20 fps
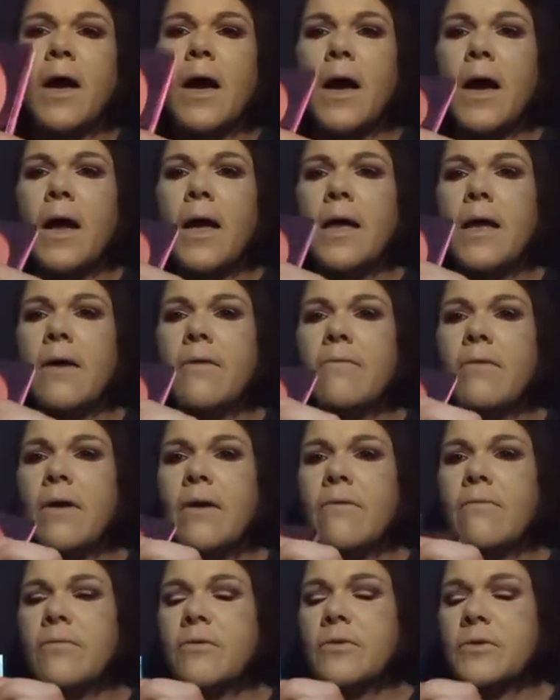I have
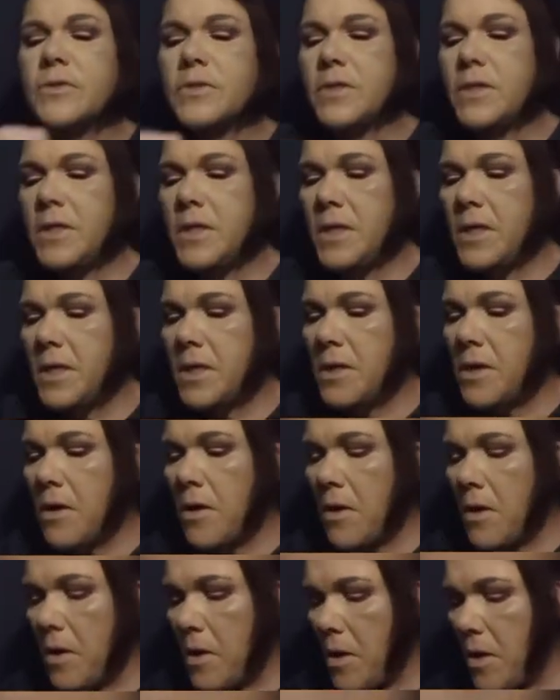ever seen.
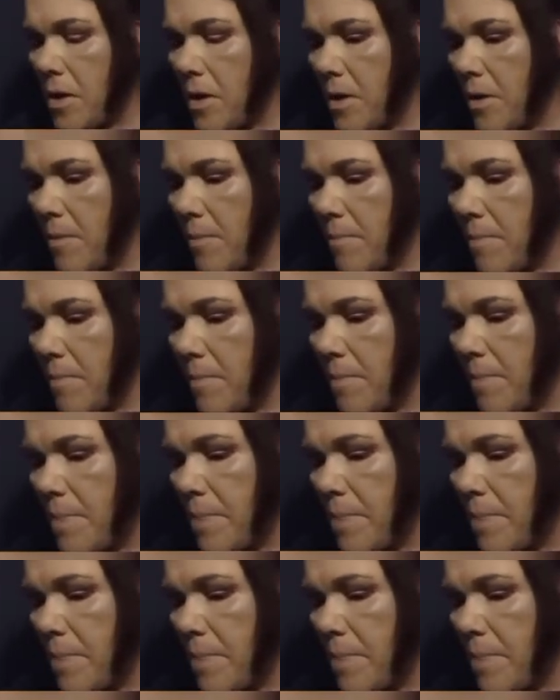I'm